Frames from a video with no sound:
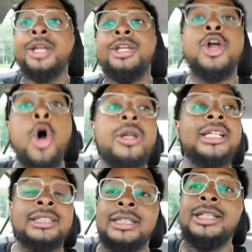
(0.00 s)
No,
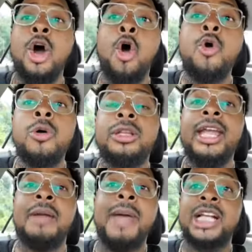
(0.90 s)
listen, no
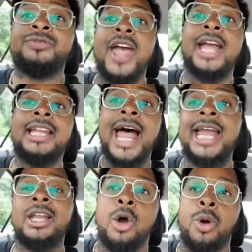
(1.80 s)
DMX fan that I
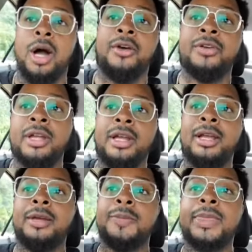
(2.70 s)
know of
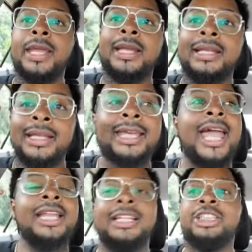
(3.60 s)

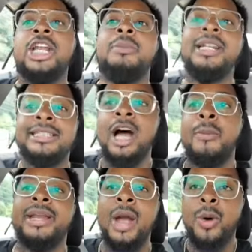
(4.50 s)
can legitimately tell
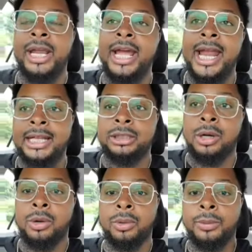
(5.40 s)
me they want to hear that
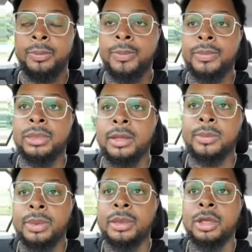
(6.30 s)
song.
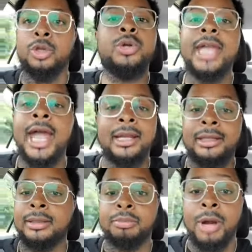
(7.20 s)
You can't,
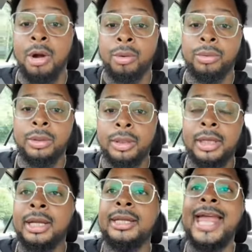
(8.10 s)
bro.
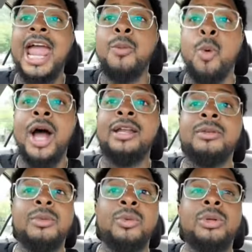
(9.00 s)
Name one,
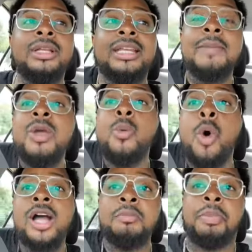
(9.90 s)
give me
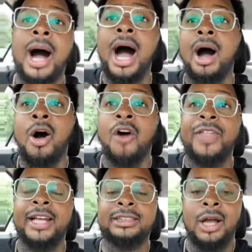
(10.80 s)
one bar off
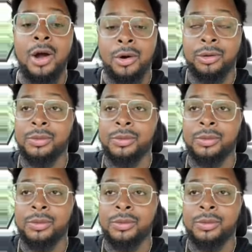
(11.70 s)
that song.